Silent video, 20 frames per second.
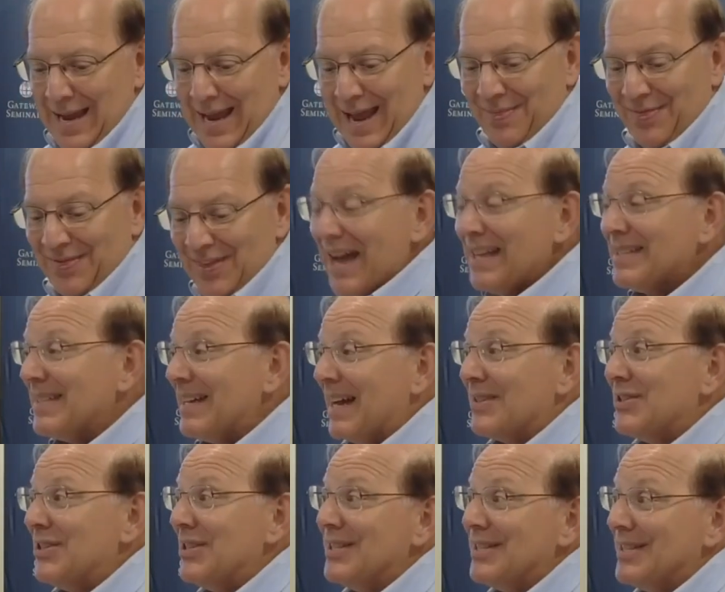And that's
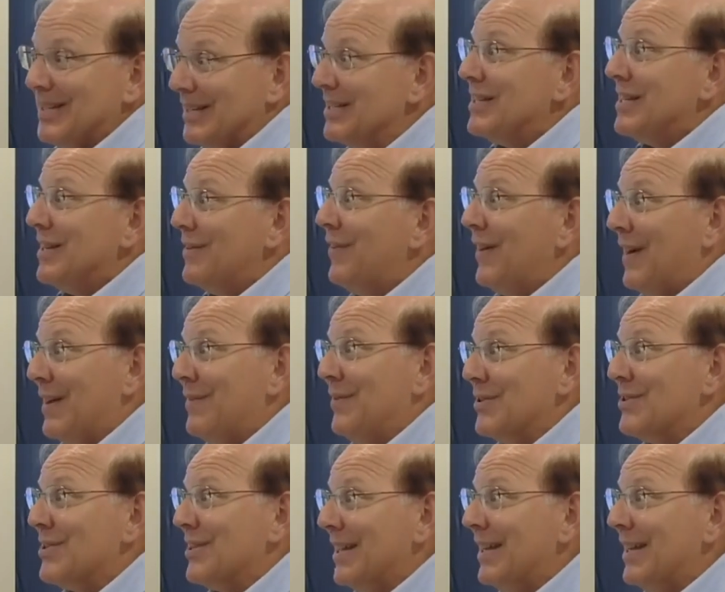actually 65 years